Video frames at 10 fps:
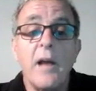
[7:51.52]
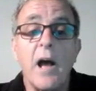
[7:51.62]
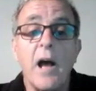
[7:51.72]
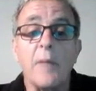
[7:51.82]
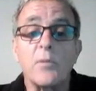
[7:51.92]

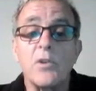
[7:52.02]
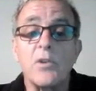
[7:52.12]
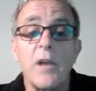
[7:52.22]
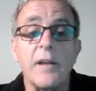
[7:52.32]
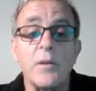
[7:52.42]
and
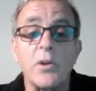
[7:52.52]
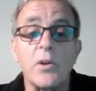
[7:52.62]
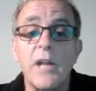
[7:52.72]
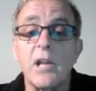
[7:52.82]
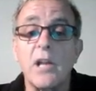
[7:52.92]
you
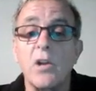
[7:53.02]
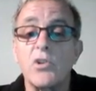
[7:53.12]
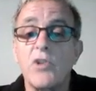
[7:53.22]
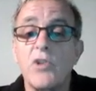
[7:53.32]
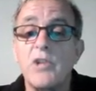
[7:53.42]
can get your
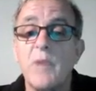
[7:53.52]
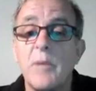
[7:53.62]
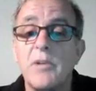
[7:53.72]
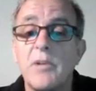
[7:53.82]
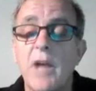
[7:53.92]
client straight
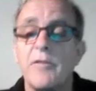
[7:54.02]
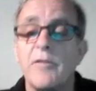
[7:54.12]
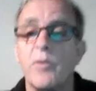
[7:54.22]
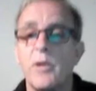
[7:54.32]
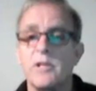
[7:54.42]
away with done
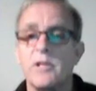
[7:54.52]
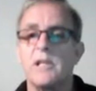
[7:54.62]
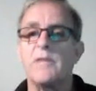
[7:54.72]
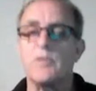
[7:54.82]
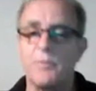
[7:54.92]
for you. He's going to
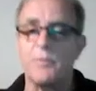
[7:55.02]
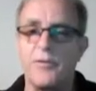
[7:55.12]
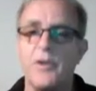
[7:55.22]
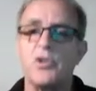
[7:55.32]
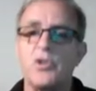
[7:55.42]
give you some
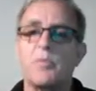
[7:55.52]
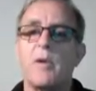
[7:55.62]
finished